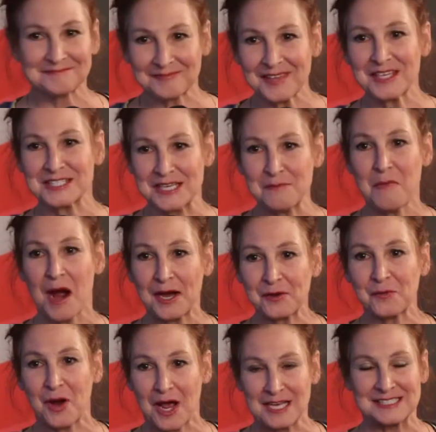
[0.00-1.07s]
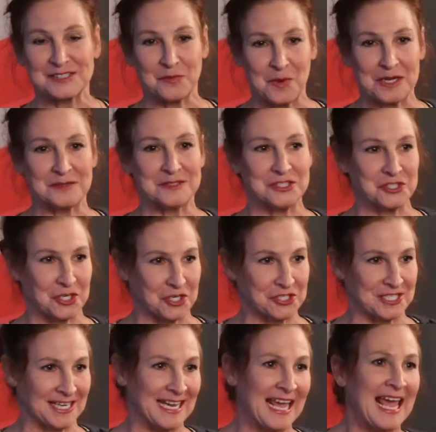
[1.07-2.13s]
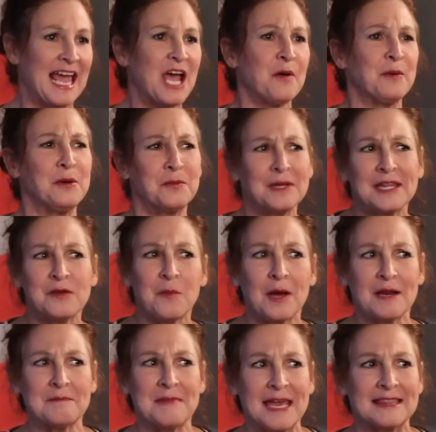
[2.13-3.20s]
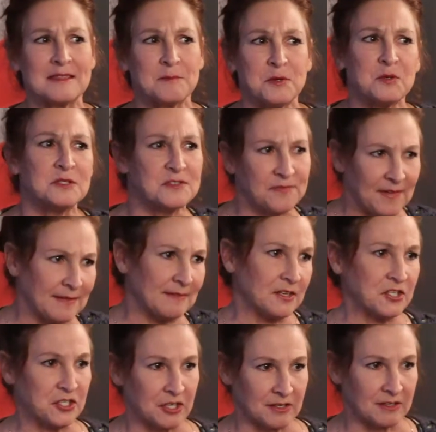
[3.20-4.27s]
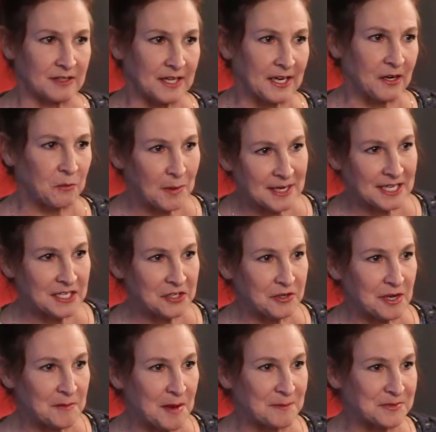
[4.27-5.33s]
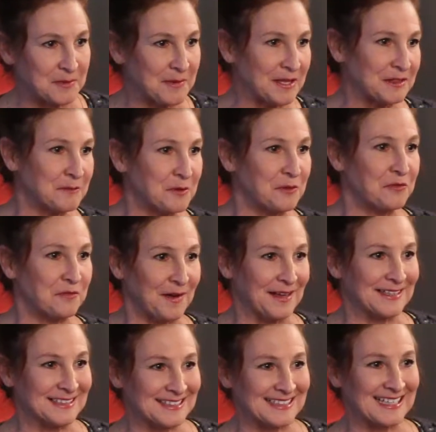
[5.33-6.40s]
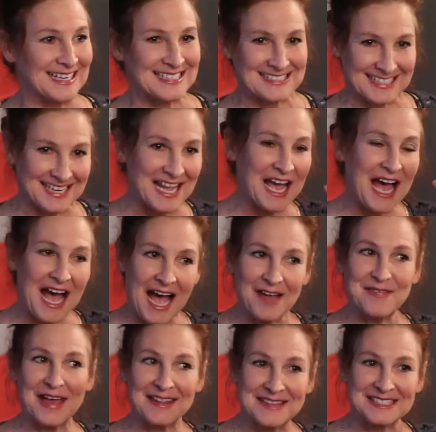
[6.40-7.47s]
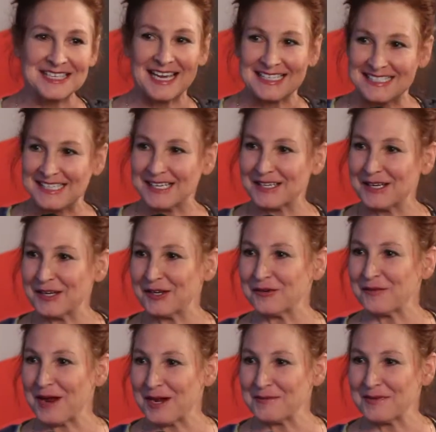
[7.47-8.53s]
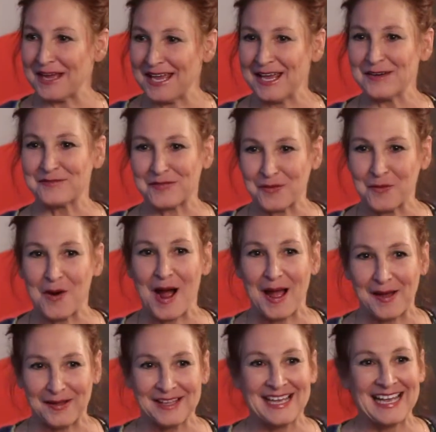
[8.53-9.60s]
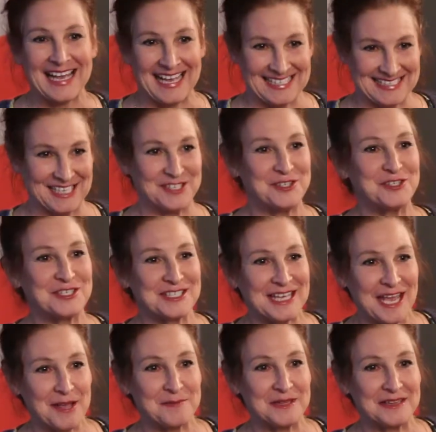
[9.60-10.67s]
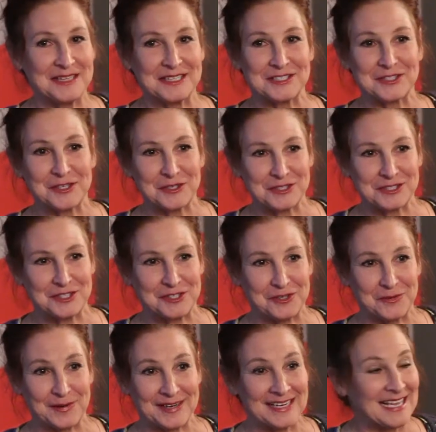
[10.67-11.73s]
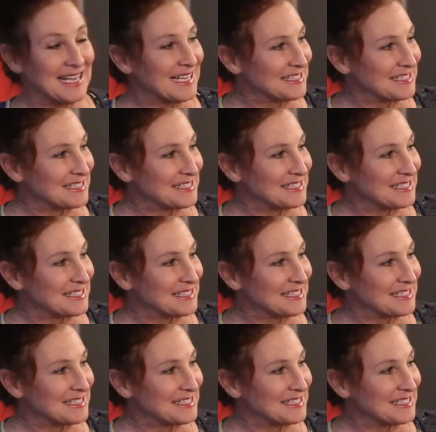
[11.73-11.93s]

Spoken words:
I said, Mike Ross, the one who's in charge, said, we really want to make the booths fun this year. Claire, what can you come up to make the booth fun? And I said, I've had this idea kicking around in my head for a while. I said, you just gave me the excuse to do it.